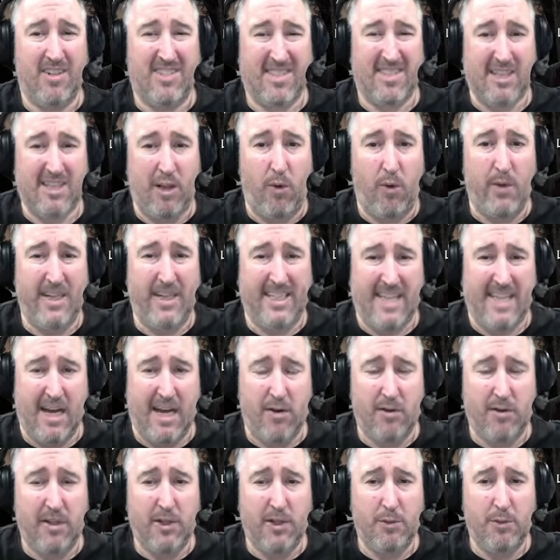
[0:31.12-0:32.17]
slowing down
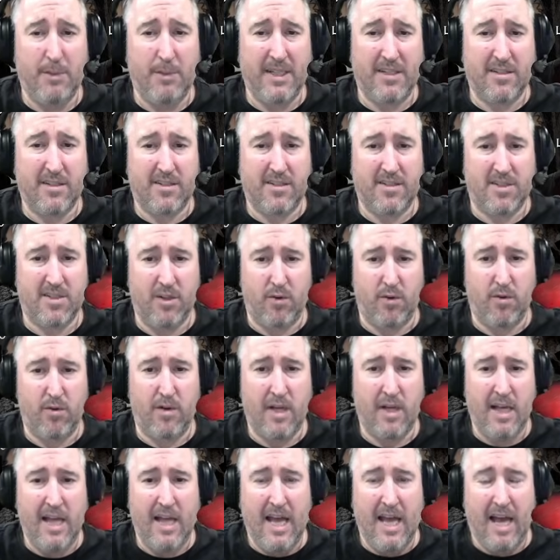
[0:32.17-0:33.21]
a little bit. So,
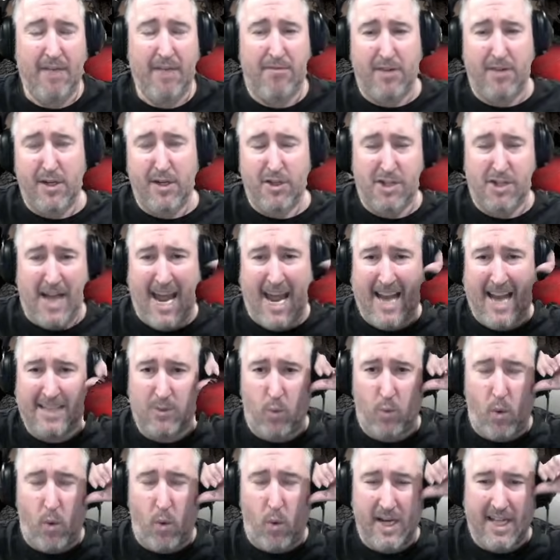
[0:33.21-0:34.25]
I finished Act
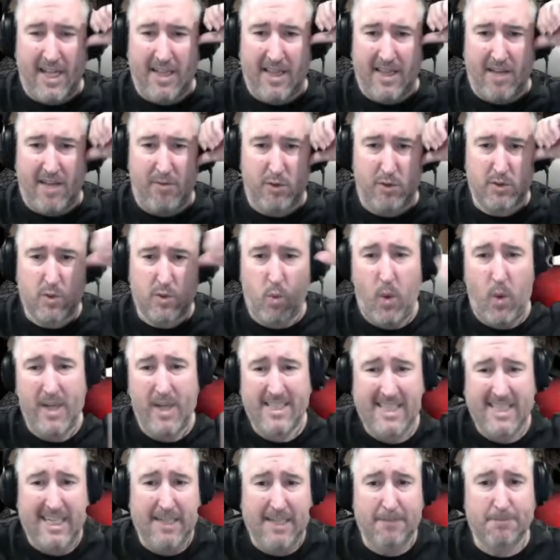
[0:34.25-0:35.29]
1 at level
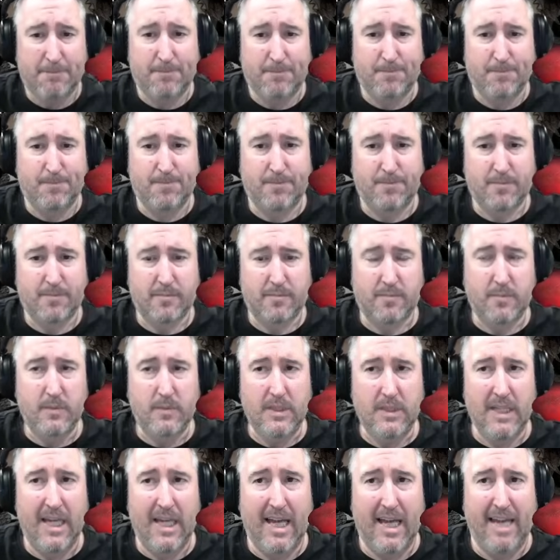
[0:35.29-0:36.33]
20.
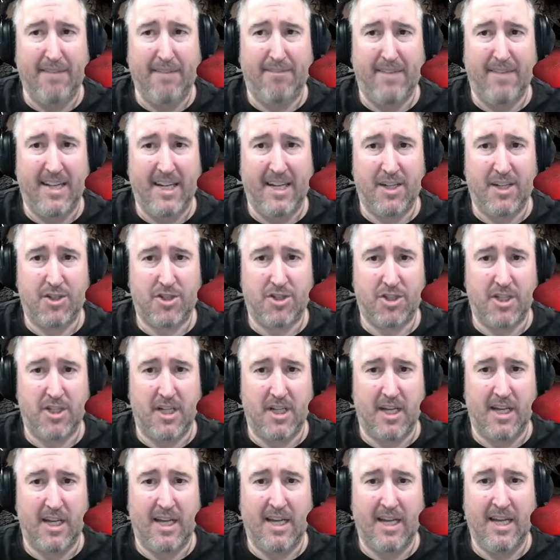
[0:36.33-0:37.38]
I finished
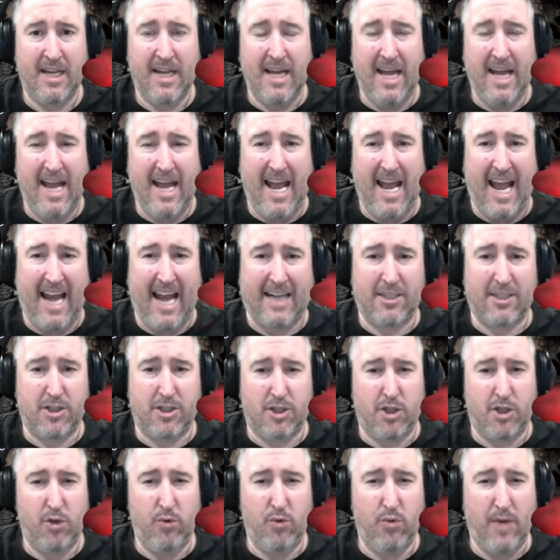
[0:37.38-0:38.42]
Act
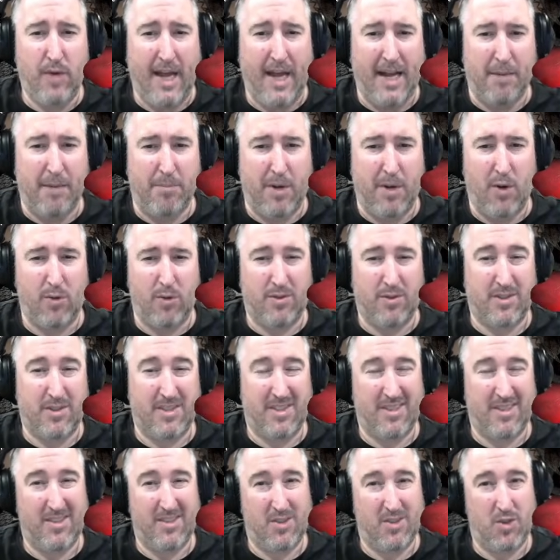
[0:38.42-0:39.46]
2 at about
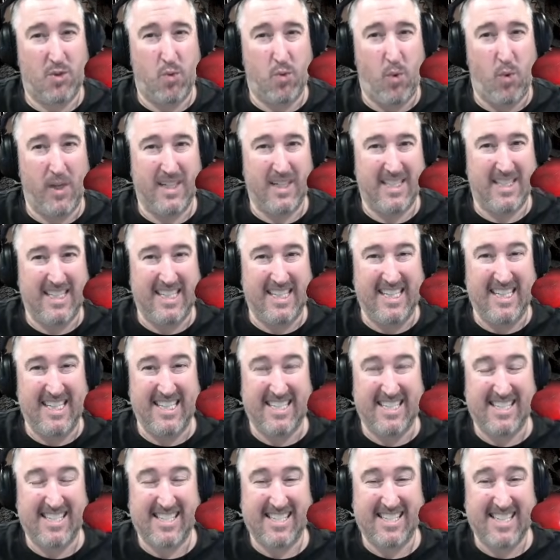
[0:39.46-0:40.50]

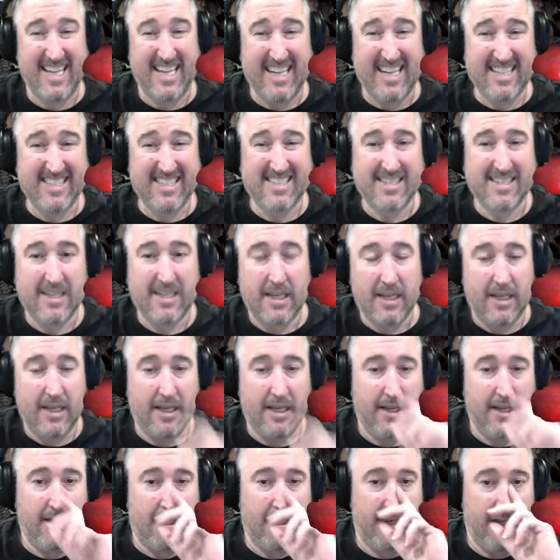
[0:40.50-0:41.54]
26.
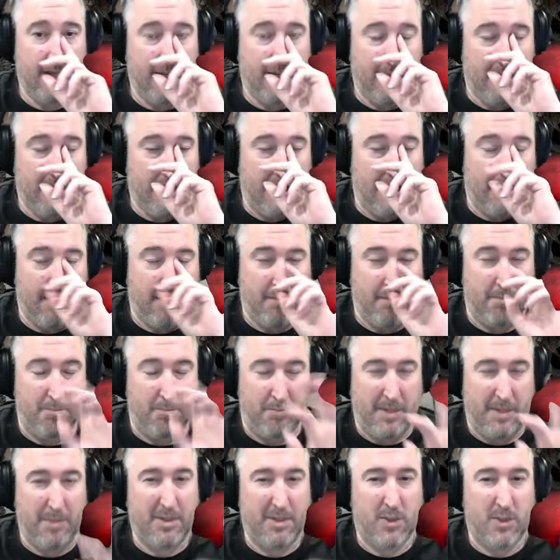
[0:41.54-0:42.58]

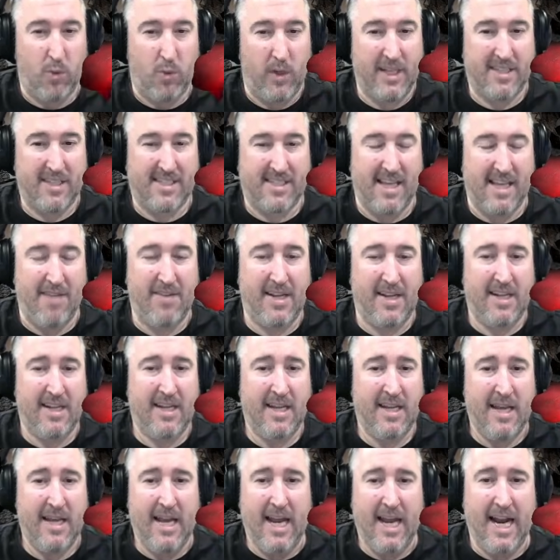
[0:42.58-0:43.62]
Maybe 27,
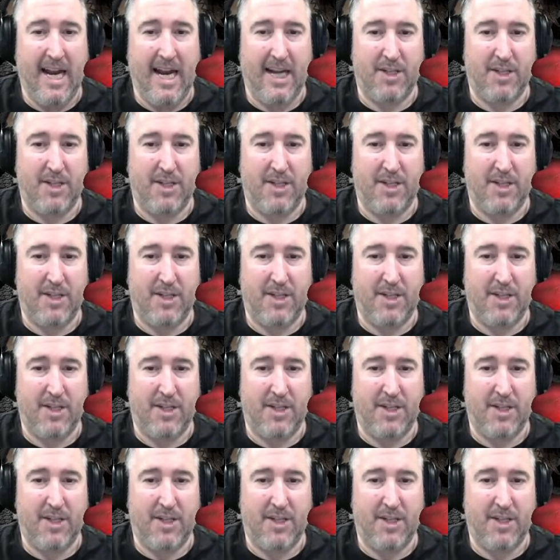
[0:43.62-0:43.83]
and I